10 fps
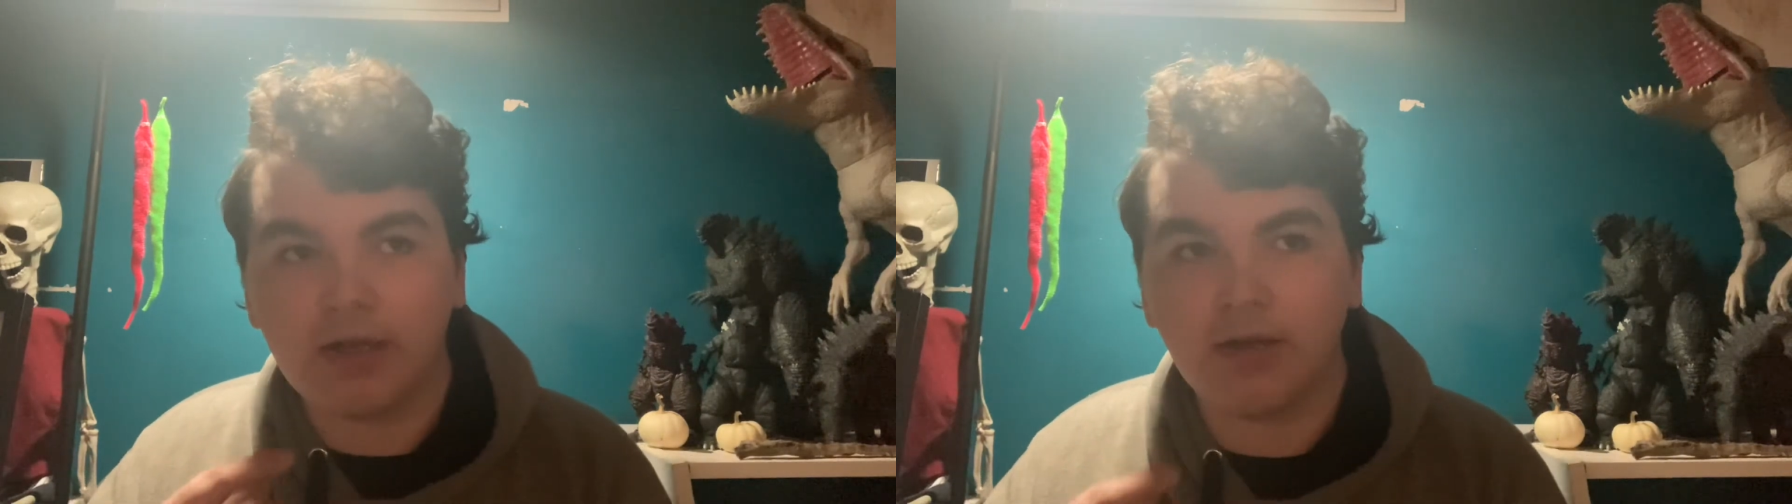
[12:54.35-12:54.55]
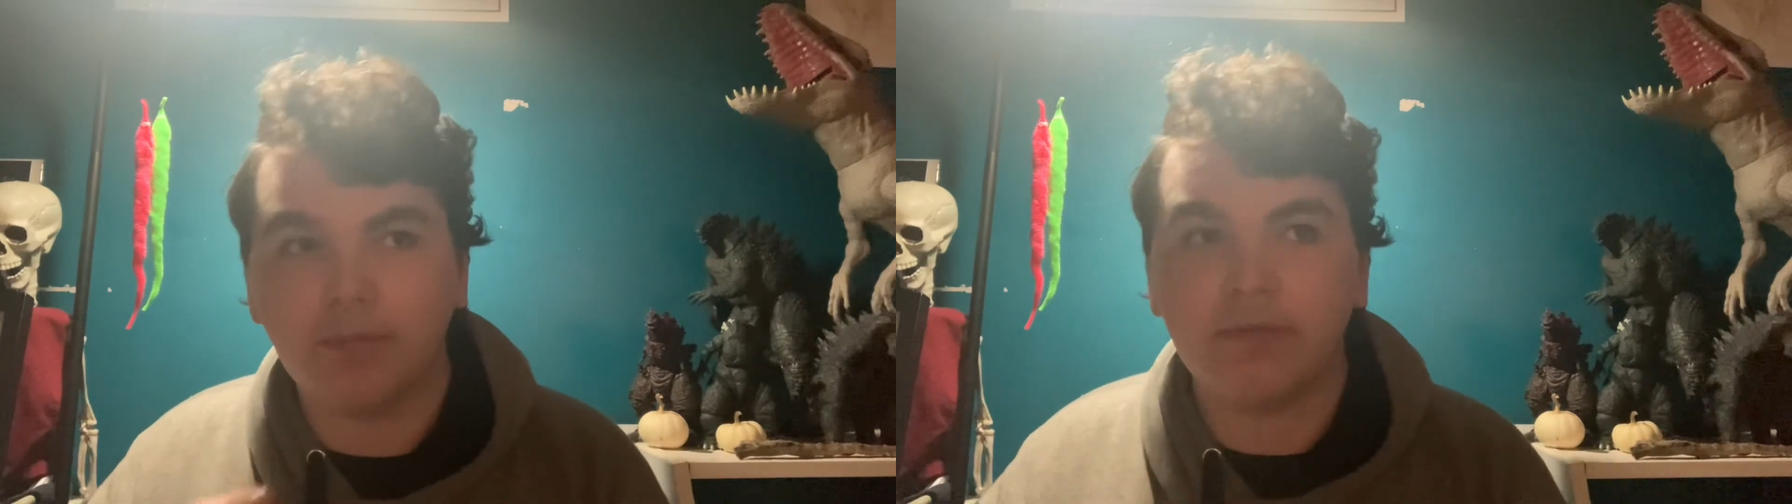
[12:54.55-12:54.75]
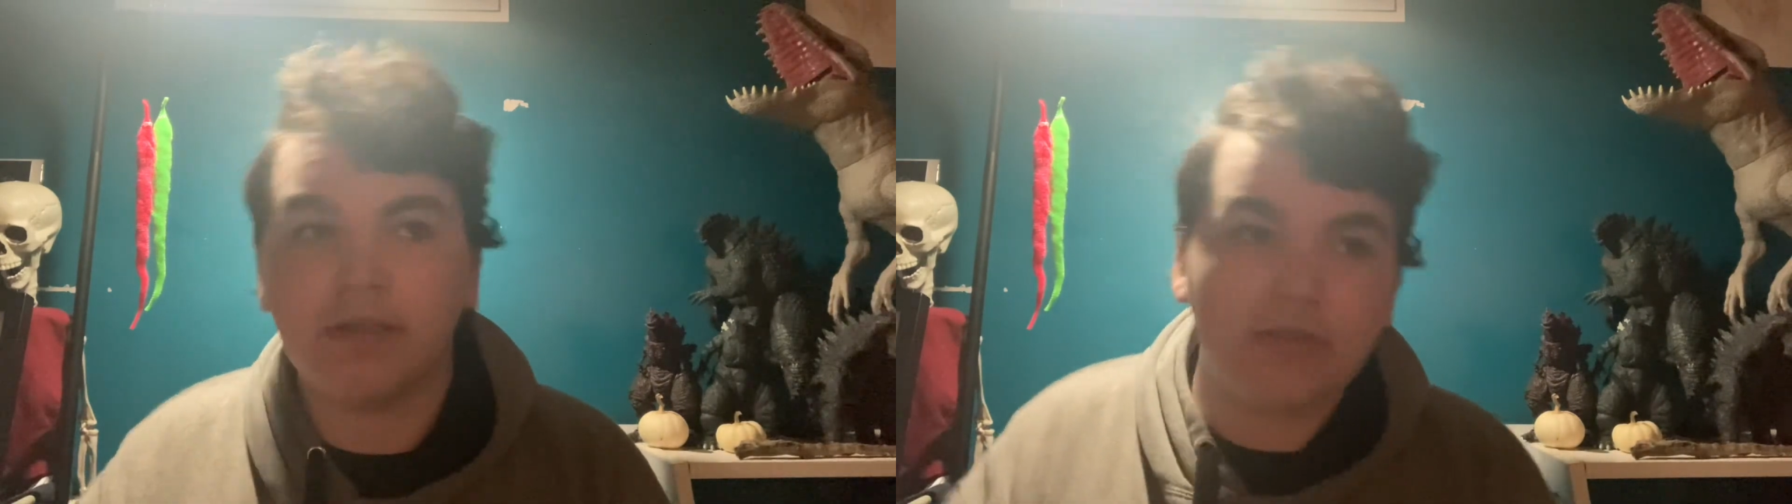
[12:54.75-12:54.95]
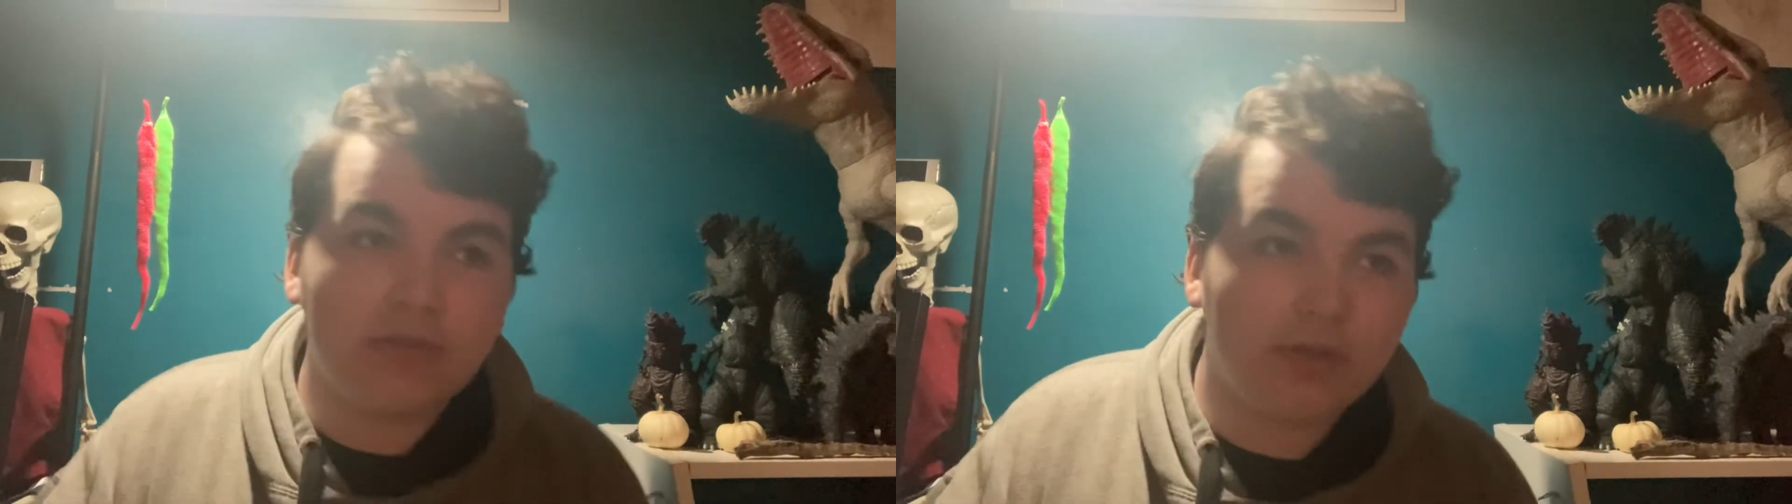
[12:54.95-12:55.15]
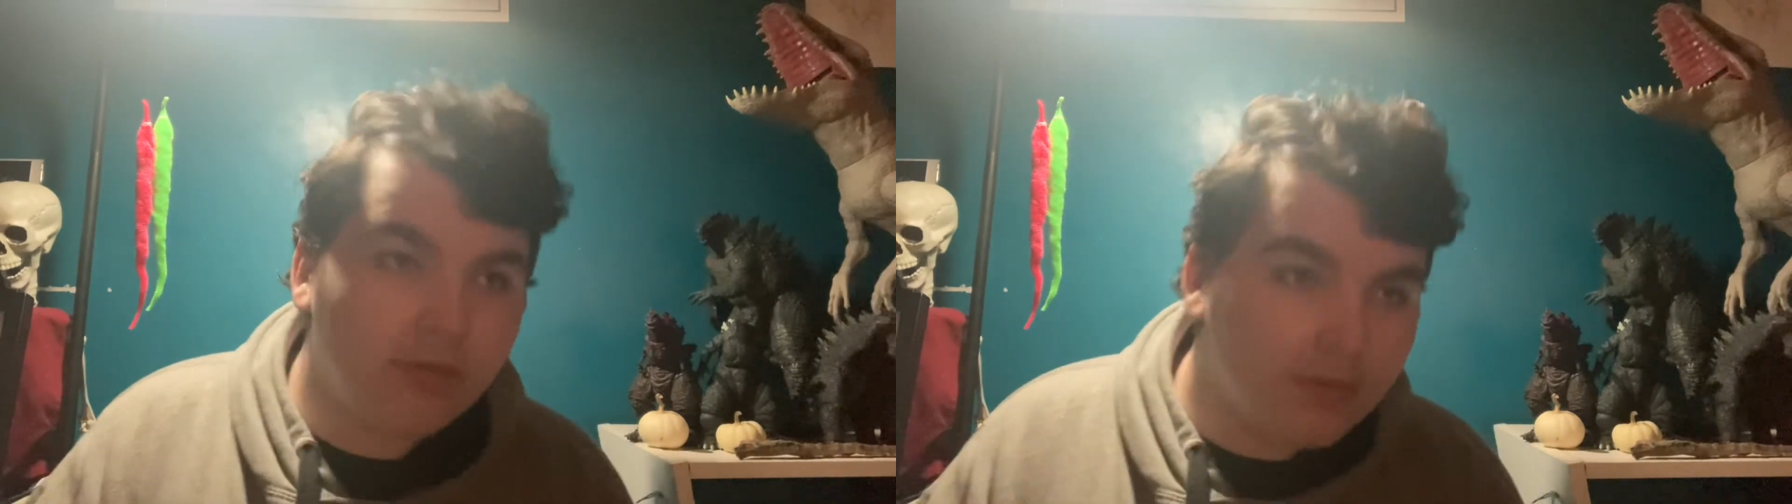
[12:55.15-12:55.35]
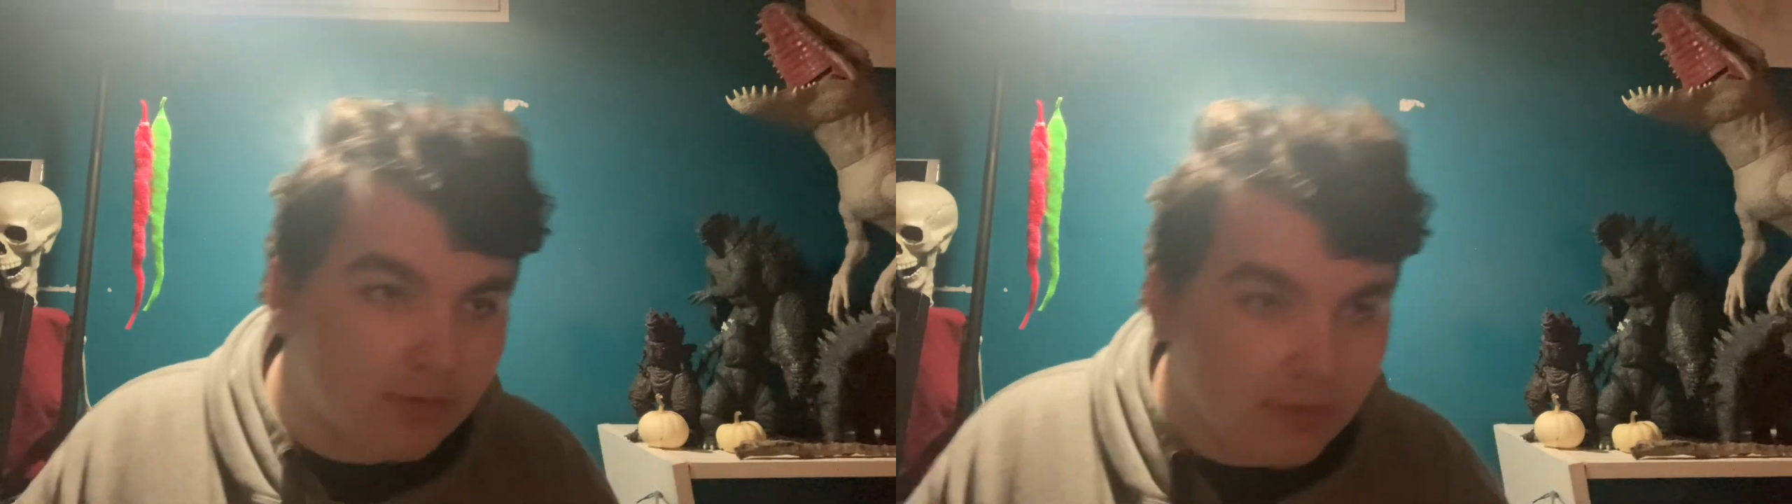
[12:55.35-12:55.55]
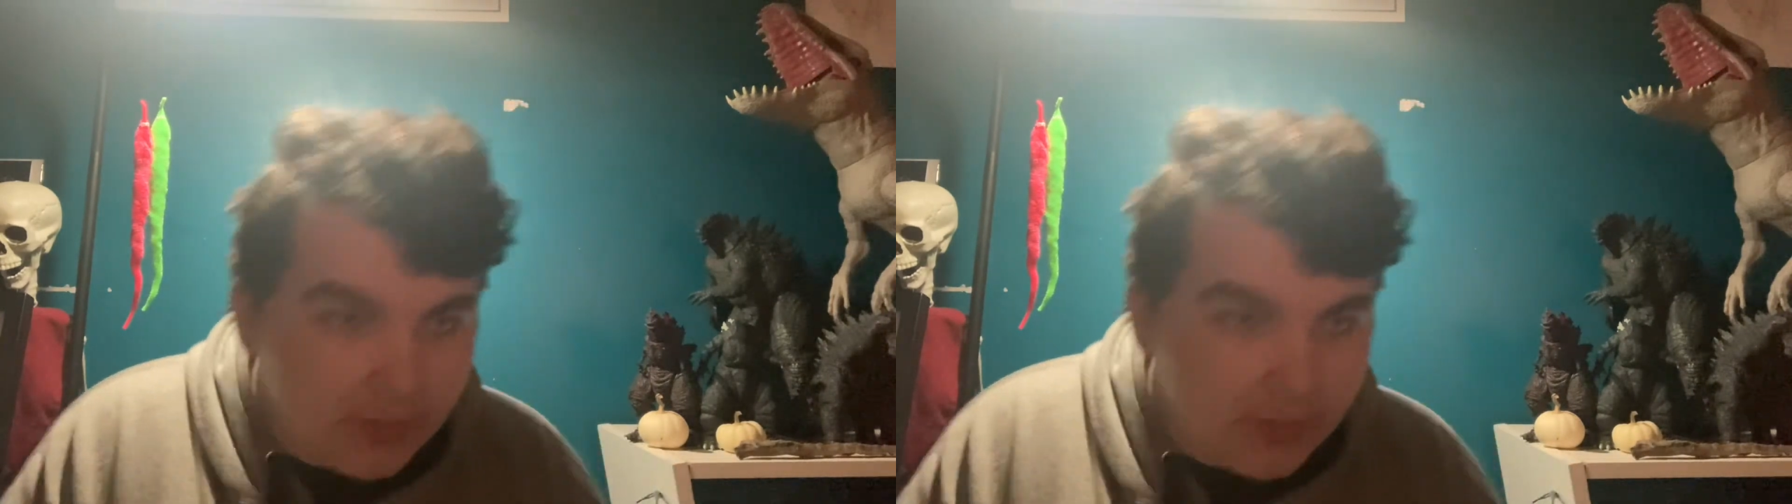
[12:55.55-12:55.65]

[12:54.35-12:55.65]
up, he's so cool.